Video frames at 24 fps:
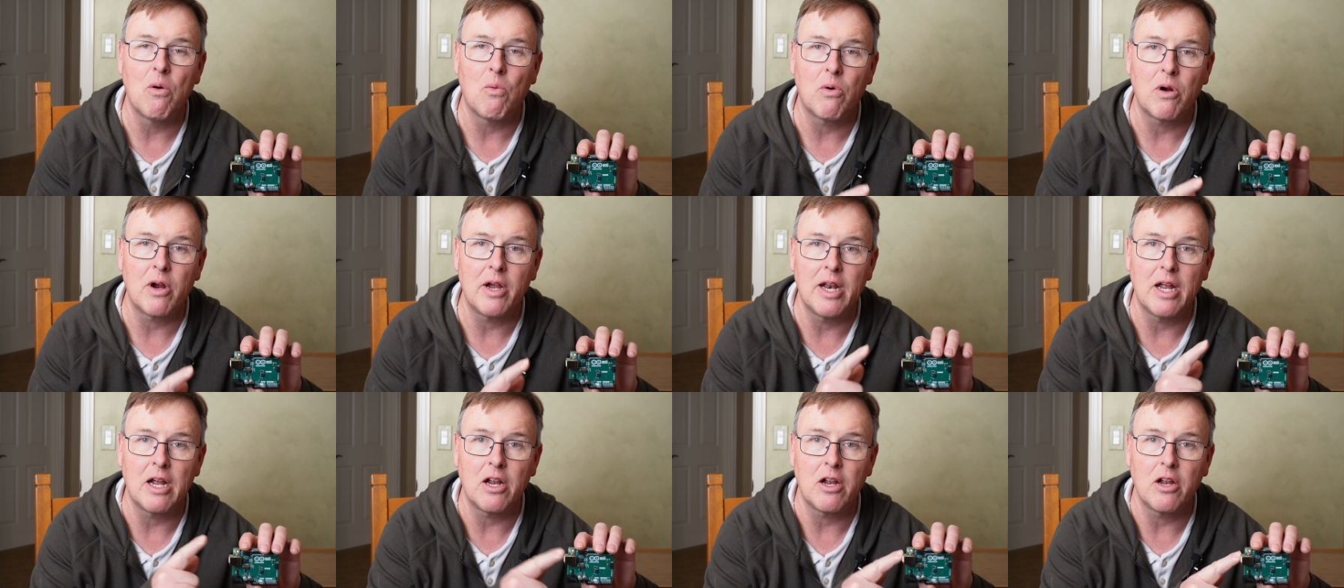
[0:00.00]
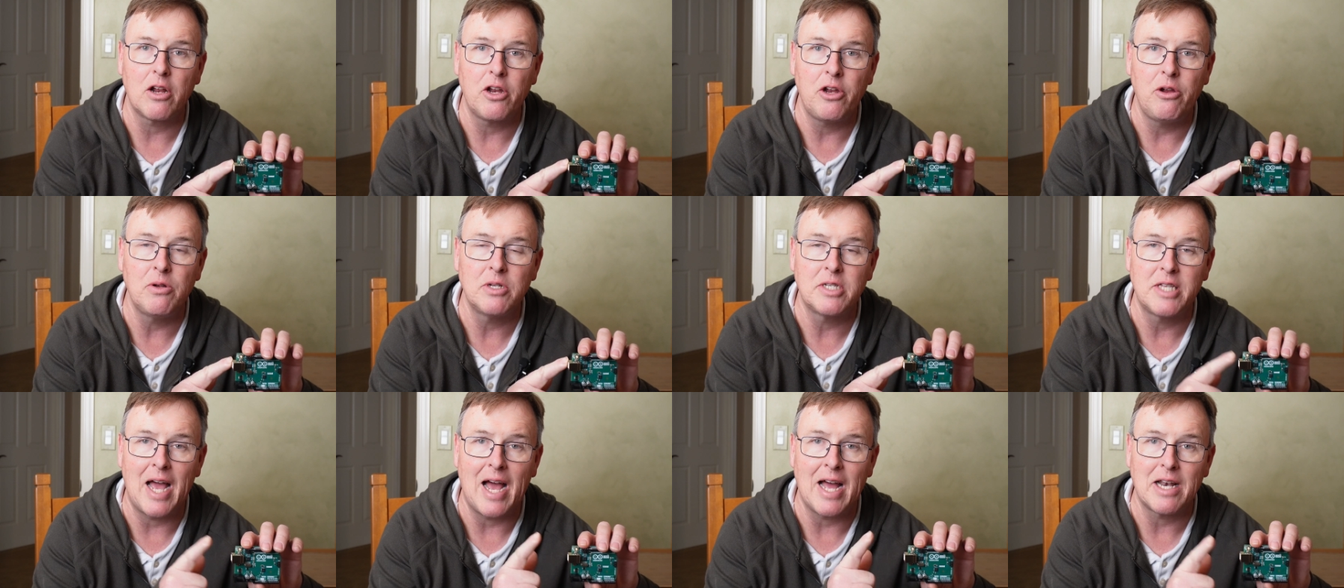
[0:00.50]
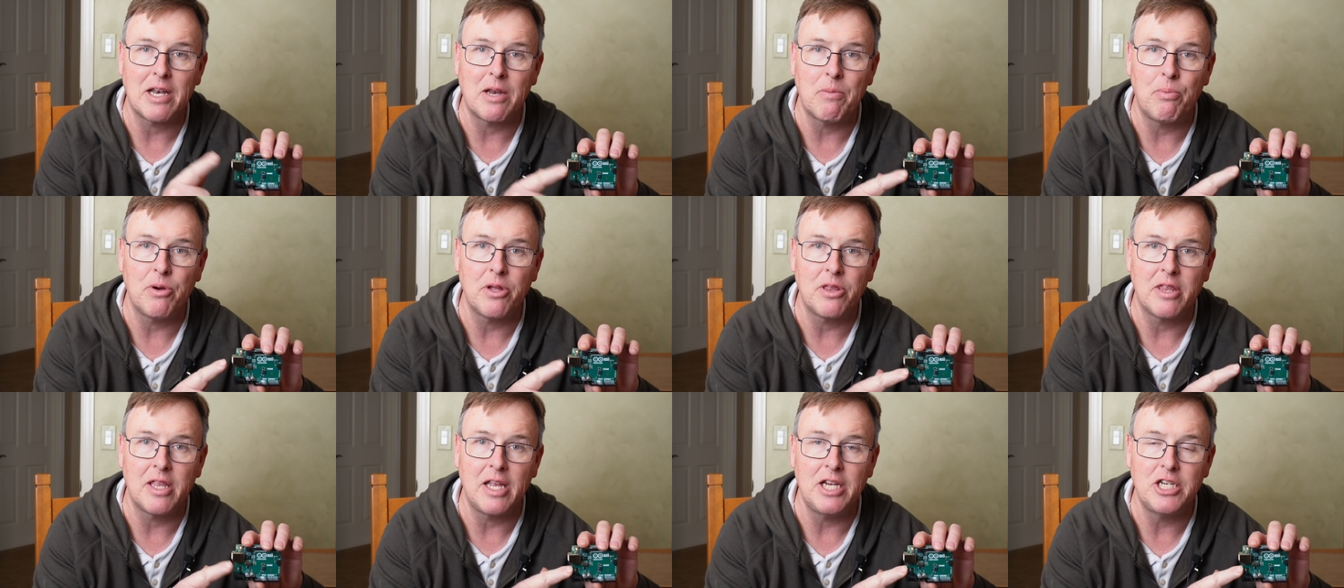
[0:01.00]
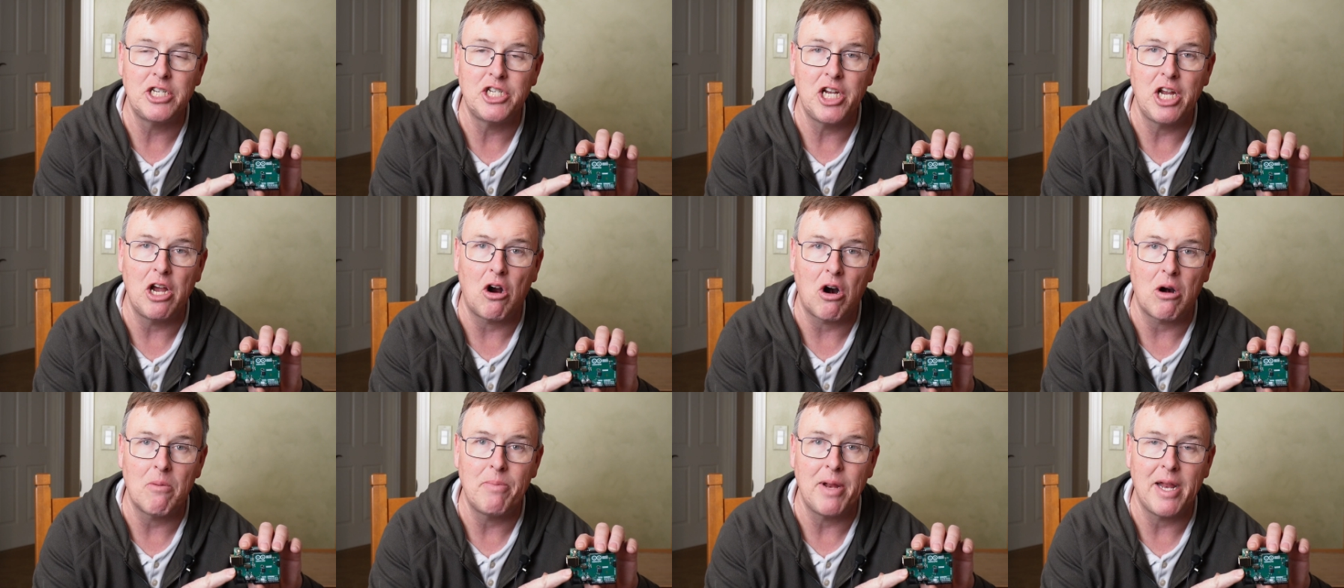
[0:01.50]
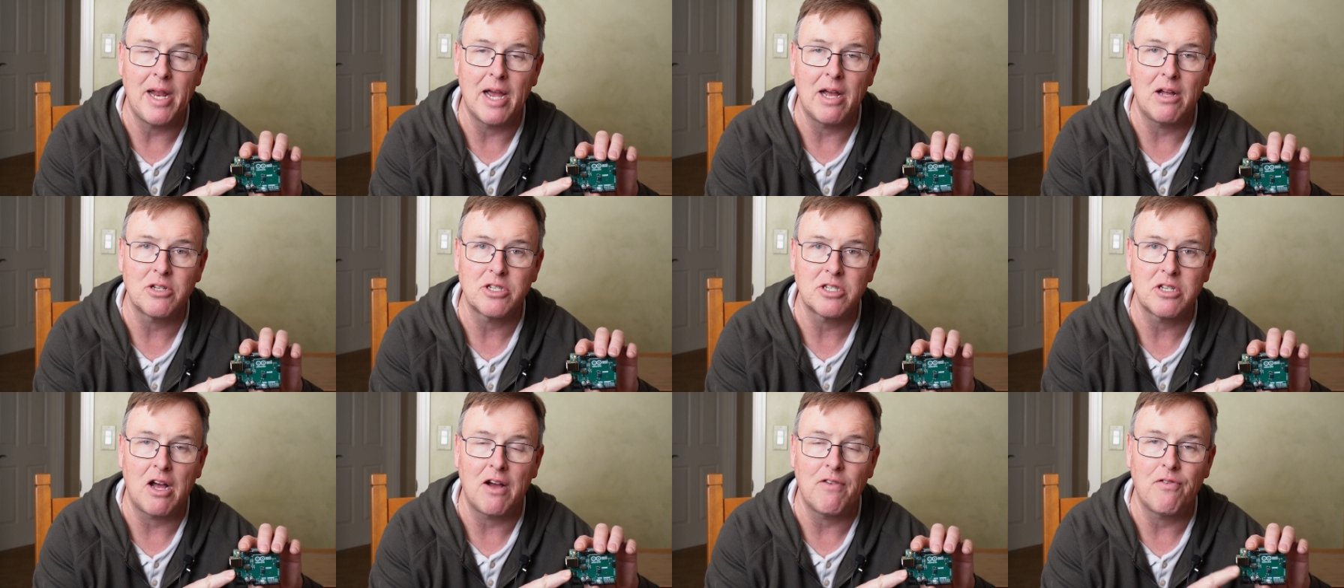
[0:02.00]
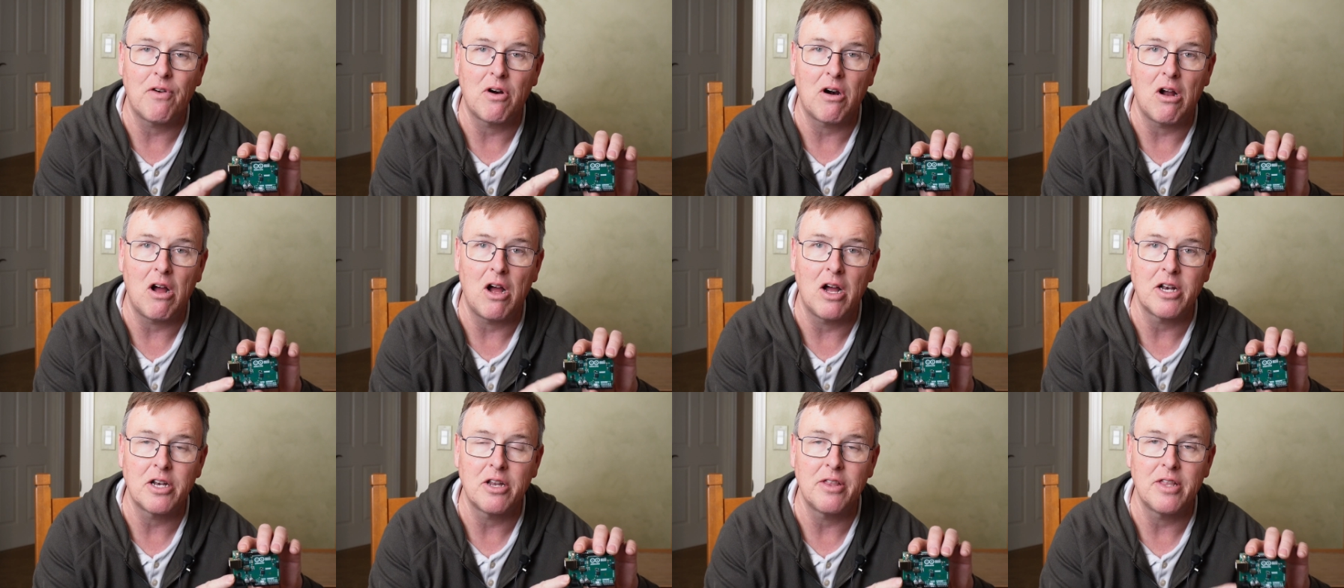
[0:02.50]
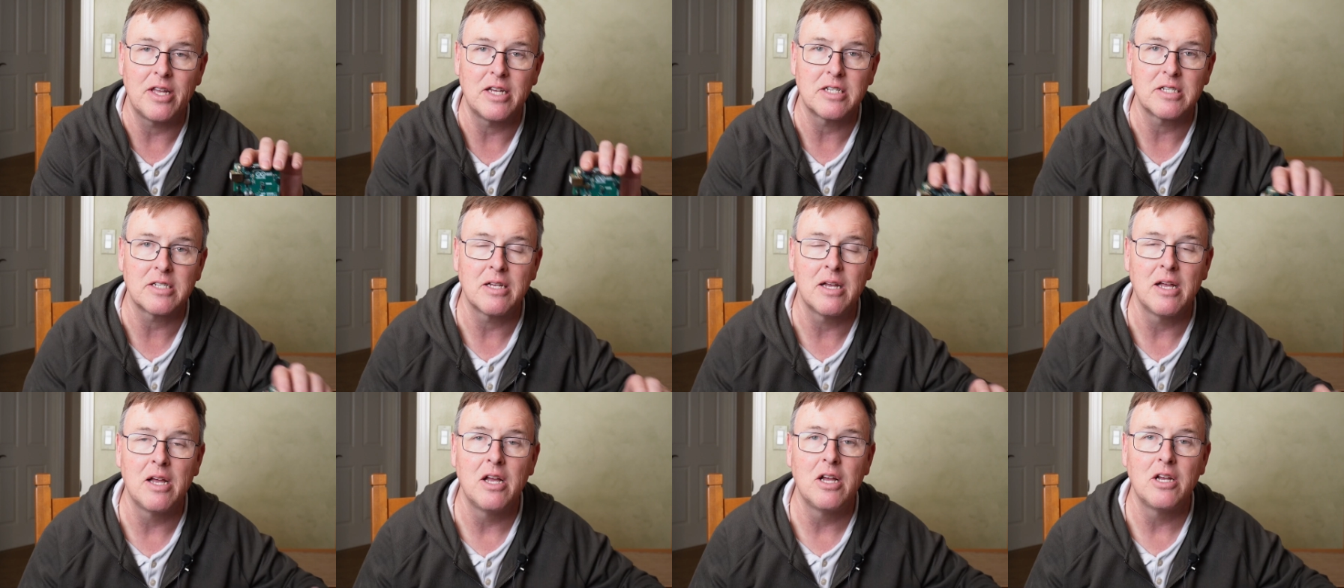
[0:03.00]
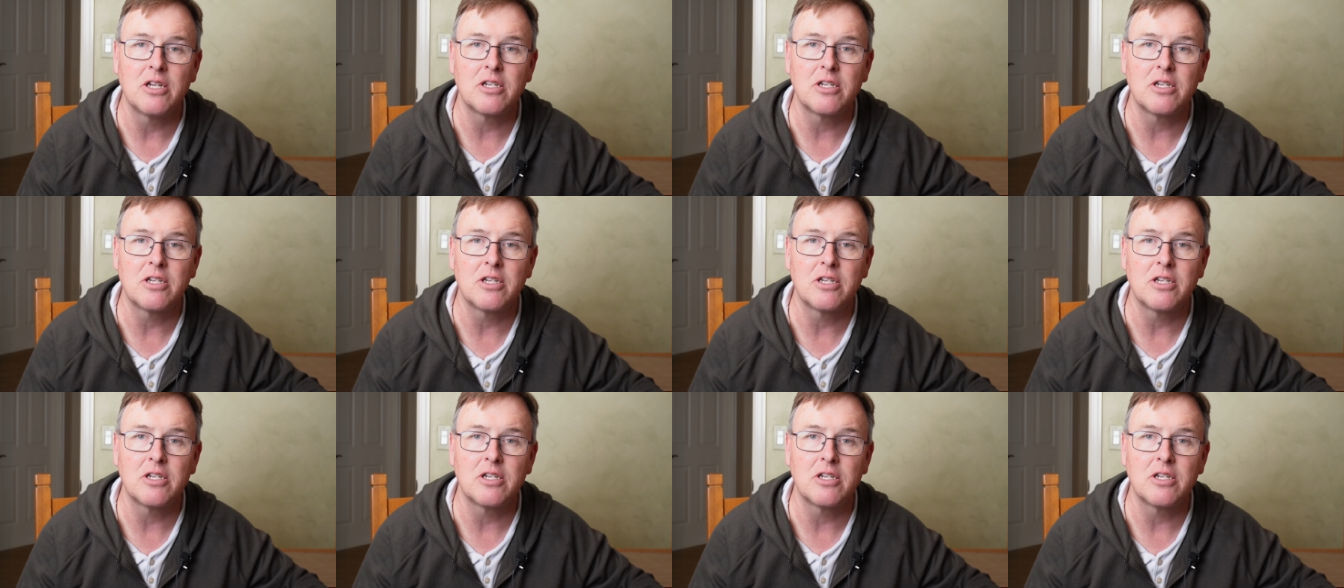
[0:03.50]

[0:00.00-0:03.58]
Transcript: we're gonna use that to put the G R B L software onto this.